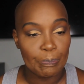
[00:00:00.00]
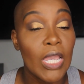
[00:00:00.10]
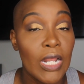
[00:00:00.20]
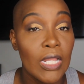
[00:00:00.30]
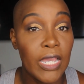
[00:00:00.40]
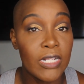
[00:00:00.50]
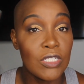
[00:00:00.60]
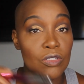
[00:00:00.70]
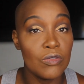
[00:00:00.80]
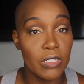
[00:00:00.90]
And I like to
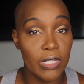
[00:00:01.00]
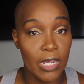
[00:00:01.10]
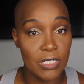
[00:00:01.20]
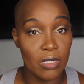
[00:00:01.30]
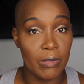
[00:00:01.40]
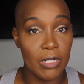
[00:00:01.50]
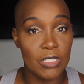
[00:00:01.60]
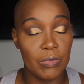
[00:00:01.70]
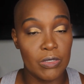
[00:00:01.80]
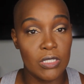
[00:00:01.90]
use the Lash
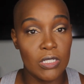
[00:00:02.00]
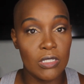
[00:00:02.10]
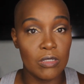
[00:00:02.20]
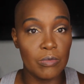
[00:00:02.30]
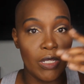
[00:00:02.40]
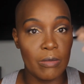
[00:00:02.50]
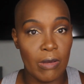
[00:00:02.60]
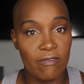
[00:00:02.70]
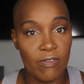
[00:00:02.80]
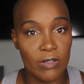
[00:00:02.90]
Domination Petite to blend
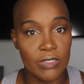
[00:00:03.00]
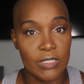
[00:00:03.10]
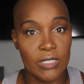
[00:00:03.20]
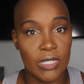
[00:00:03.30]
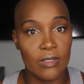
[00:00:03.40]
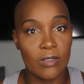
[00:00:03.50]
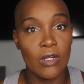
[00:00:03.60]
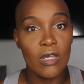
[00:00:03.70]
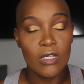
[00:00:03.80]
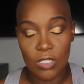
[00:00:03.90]
my falsies together.
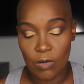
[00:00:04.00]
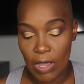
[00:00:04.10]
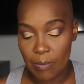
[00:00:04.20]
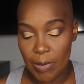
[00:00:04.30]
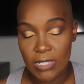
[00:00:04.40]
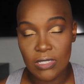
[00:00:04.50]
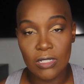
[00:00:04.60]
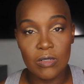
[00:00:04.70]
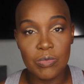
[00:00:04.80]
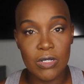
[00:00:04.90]
So I
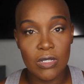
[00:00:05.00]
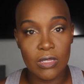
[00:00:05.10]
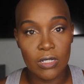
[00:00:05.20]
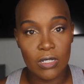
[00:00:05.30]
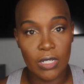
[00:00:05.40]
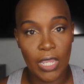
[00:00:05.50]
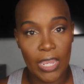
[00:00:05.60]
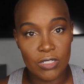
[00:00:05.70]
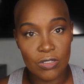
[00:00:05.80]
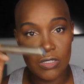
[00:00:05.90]
basically put the
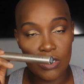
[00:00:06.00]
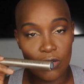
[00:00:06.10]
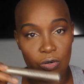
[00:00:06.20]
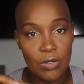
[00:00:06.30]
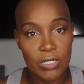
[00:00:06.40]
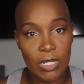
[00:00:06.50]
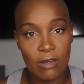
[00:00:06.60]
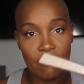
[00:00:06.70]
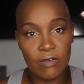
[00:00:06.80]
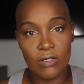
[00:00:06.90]
castor seed oil
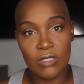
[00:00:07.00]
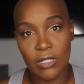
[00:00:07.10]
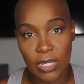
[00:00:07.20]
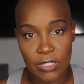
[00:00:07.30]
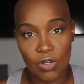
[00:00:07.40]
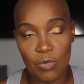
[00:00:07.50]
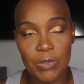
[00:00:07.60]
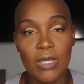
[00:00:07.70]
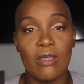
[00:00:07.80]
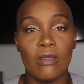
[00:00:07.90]
down first, the
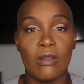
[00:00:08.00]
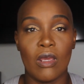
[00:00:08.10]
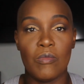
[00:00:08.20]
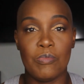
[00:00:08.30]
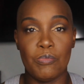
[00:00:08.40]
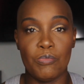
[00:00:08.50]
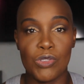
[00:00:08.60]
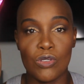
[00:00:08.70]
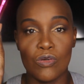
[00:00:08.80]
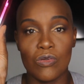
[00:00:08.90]
Lashtopia, and then I
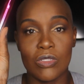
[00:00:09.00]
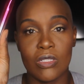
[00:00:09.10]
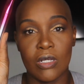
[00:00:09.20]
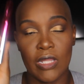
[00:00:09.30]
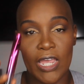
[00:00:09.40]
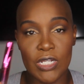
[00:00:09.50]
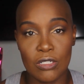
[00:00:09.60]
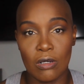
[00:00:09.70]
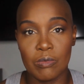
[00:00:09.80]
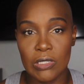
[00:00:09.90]
use the Lash
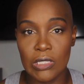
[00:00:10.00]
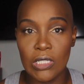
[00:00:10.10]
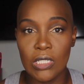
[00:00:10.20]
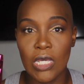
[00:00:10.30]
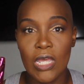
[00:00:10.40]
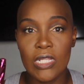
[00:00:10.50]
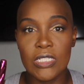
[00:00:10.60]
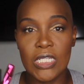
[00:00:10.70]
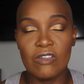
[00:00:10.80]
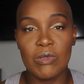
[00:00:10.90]
Dom Petite
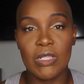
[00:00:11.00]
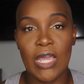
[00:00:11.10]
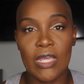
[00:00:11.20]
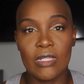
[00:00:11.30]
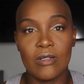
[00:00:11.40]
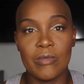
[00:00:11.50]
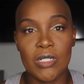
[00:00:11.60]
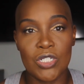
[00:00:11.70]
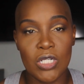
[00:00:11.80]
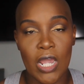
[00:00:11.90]
to give me like a little bit
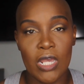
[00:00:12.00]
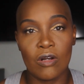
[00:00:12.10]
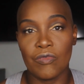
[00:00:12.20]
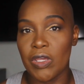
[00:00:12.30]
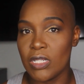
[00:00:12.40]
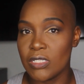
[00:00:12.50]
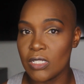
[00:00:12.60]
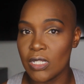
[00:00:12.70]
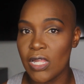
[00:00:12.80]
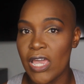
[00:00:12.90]
of shine or radiance
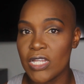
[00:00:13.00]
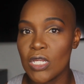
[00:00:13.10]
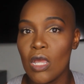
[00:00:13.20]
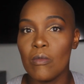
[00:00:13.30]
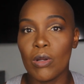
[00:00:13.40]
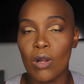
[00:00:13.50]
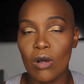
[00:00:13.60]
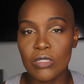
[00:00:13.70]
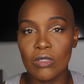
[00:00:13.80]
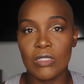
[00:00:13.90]
of the lash, but
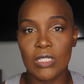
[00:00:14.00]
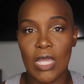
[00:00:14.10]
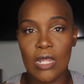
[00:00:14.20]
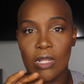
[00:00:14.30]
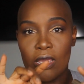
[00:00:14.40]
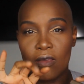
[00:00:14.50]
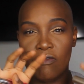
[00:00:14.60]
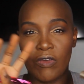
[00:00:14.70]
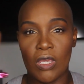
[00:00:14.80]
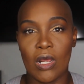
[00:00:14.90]
also to kind of like
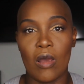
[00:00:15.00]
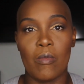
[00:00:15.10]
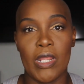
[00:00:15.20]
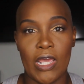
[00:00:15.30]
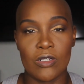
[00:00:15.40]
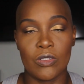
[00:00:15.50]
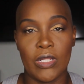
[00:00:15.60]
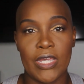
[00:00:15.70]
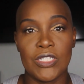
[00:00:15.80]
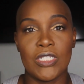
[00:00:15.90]
fan out my natural
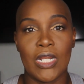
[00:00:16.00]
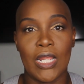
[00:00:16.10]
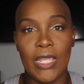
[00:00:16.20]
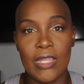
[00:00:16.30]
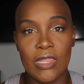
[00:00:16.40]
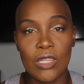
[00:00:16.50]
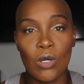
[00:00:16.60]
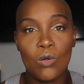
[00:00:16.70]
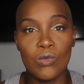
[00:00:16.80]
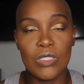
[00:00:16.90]
lashes. And I let
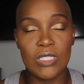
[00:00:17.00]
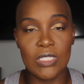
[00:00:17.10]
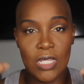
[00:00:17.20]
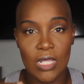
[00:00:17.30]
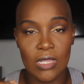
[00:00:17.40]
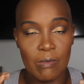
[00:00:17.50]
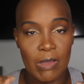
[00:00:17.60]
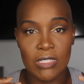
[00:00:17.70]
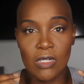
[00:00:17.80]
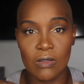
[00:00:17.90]
those sit, the
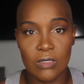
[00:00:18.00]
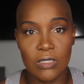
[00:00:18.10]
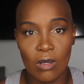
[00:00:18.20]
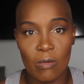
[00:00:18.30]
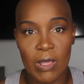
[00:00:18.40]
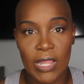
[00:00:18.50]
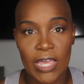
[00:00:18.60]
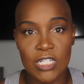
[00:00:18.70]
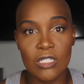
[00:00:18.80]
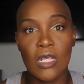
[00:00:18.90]
mascara sit on my
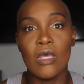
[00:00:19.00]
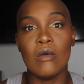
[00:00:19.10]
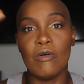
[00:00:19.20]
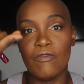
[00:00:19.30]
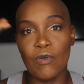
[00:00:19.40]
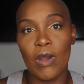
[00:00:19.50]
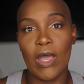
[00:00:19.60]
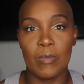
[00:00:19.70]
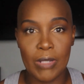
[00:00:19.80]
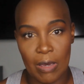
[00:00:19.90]
lashes before
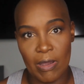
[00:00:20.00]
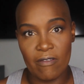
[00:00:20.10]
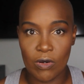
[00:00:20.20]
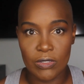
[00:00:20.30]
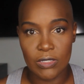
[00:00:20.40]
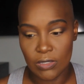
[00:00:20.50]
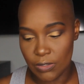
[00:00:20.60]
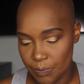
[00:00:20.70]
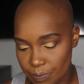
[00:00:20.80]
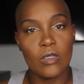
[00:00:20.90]
I apply my falsies.
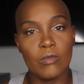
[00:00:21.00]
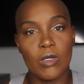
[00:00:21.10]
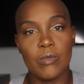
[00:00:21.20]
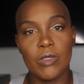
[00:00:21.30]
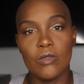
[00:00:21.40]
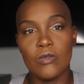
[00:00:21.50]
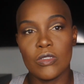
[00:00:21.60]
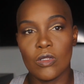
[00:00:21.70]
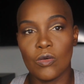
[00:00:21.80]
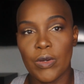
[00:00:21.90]
So I'm going to be
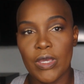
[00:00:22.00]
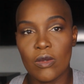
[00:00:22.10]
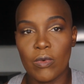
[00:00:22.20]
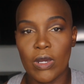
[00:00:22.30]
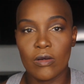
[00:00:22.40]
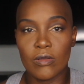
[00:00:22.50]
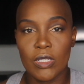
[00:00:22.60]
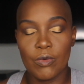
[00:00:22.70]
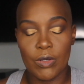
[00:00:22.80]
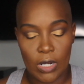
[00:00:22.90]
using the Wet n Wild
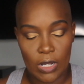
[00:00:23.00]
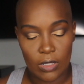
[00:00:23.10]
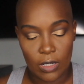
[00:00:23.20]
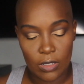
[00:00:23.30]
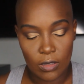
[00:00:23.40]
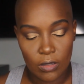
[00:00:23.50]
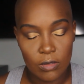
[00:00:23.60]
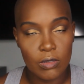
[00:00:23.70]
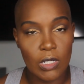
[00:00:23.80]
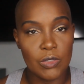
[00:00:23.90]
liquid eyeliner
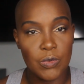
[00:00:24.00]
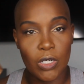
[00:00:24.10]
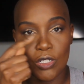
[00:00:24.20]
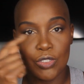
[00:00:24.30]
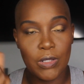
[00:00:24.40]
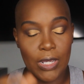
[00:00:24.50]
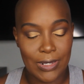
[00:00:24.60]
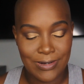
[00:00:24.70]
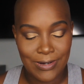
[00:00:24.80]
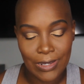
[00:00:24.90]
because we're going to do like
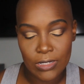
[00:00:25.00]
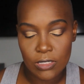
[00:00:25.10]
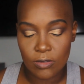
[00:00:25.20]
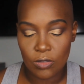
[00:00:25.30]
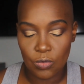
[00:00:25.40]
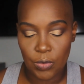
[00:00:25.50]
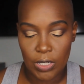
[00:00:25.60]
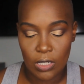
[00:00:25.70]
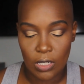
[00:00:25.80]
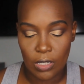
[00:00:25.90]
a nice little
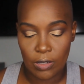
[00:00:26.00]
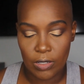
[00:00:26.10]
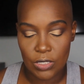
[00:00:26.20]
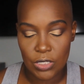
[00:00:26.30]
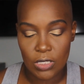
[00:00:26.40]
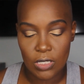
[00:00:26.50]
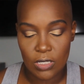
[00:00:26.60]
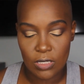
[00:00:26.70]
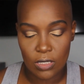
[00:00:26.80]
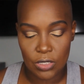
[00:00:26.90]
wing here, and she
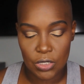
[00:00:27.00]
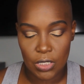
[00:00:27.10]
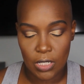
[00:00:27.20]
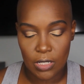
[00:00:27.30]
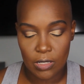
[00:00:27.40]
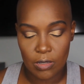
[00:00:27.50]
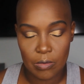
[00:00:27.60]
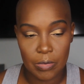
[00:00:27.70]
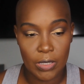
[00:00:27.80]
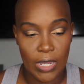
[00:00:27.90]
is in the shade
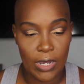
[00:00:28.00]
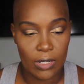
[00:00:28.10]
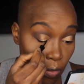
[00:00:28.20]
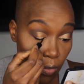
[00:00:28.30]
Black.